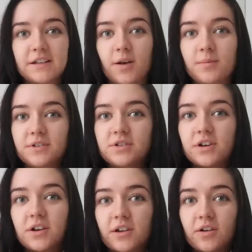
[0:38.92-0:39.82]
I'm literally
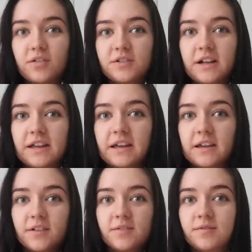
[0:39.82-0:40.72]
cutting it off to like
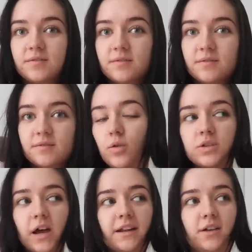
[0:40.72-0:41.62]
here.
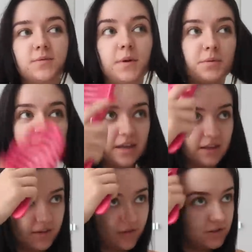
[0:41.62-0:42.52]
Also, I had loads of people say
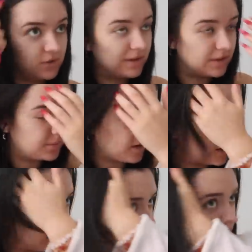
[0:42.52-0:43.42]
that if I do end up
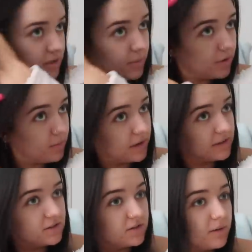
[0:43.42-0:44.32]
cutting it, because I put it on my
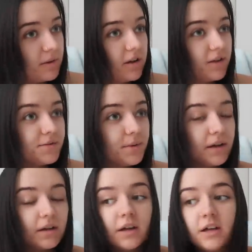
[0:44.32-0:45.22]
Instagram like last
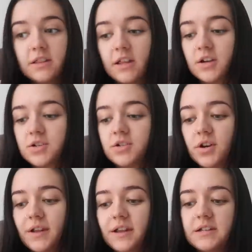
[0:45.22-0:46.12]
week, that I should
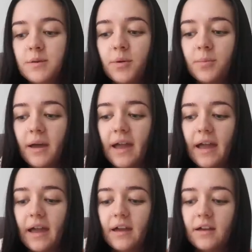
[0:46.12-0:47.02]
donate it, but my
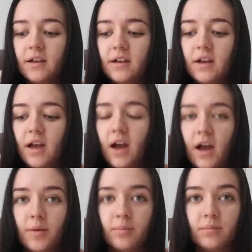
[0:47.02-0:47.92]
hair,
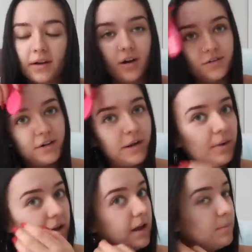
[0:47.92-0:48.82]
I can't donate
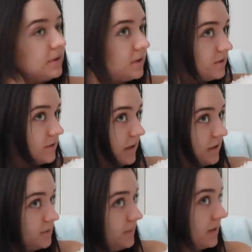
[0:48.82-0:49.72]
my hair because
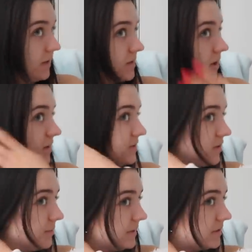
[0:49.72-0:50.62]
it's been like dyed so many